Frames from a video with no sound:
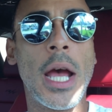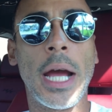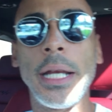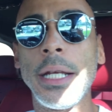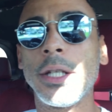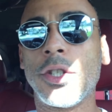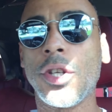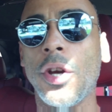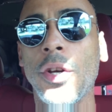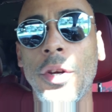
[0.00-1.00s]
I needed
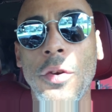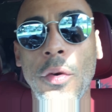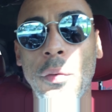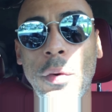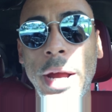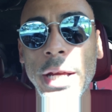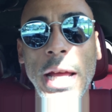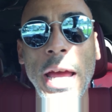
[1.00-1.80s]
certain regular